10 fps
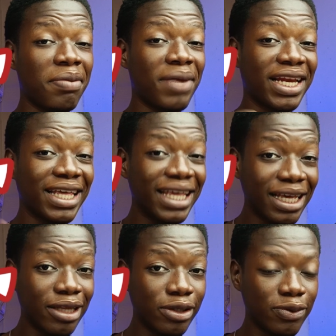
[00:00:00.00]
money
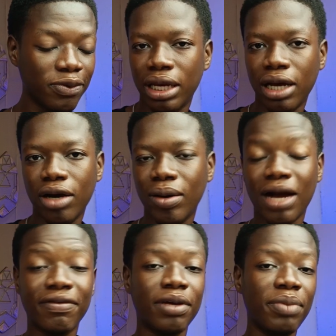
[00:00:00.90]
into. Now,
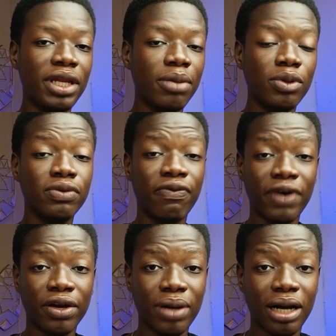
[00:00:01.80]
after being able to
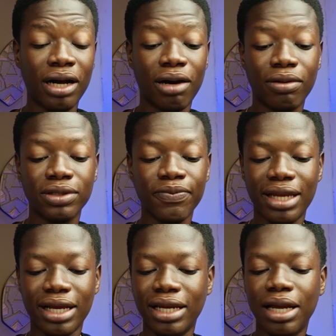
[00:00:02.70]
fund your account
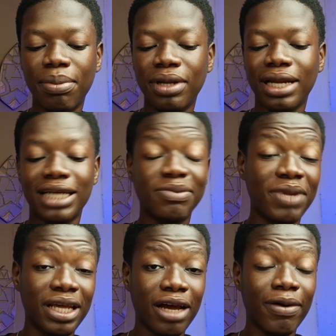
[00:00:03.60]
and enabling as
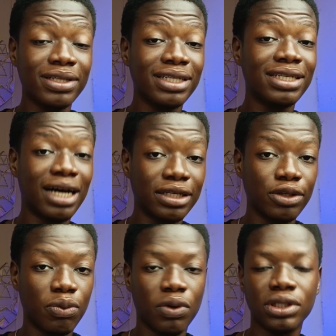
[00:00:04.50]
many currencies as
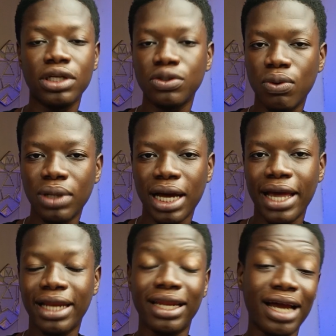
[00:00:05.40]
you want, so let's go on
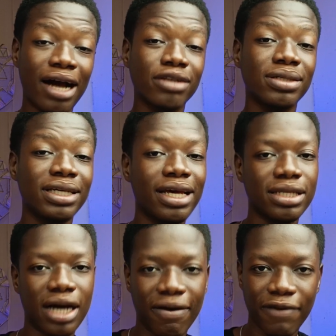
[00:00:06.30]
ahead and actually
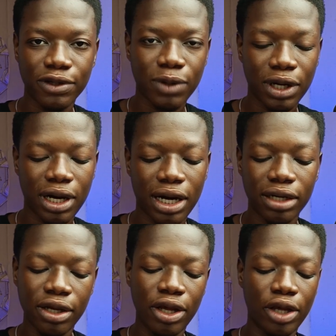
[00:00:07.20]
get our virtual
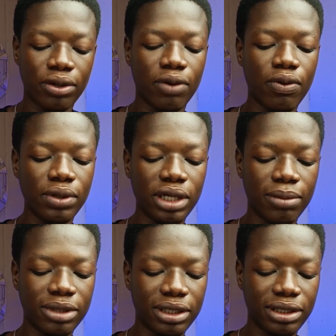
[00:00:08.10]
card. You're going to
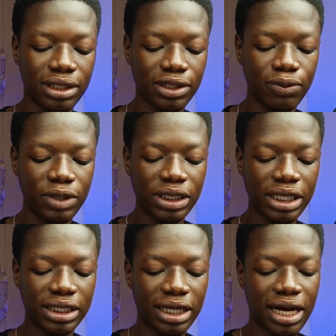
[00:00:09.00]
come to this section which
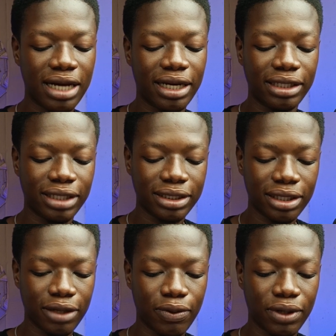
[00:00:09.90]
says card and just
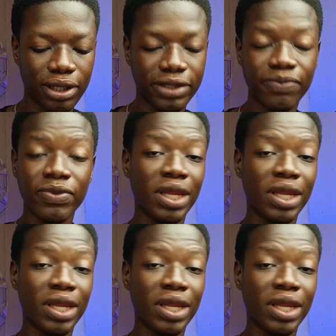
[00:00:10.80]
click on it.